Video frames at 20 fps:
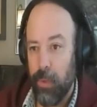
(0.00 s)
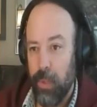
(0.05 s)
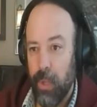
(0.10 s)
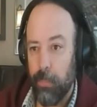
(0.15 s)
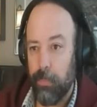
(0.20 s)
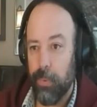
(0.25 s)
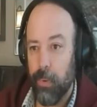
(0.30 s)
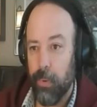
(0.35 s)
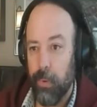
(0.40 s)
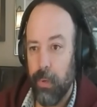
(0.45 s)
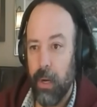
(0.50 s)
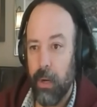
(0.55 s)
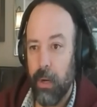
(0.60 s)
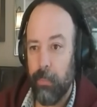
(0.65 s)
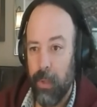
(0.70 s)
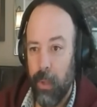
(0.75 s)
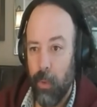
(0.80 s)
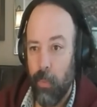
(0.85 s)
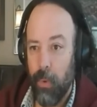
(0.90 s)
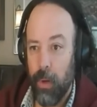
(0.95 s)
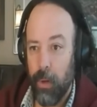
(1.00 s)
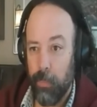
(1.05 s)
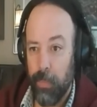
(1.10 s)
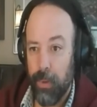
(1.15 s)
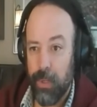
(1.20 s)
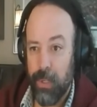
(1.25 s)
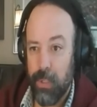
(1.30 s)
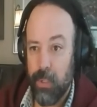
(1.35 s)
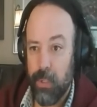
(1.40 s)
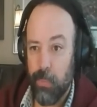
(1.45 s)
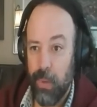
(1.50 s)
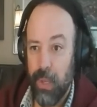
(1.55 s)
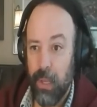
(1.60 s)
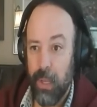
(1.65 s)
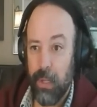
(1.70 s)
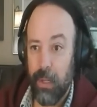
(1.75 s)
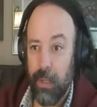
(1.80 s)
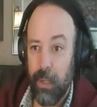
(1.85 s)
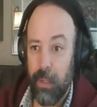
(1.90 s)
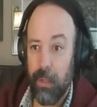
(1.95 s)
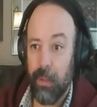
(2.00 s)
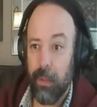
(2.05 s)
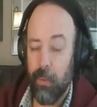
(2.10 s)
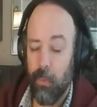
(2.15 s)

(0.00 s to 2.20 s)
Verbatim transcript: that program and they want to participate in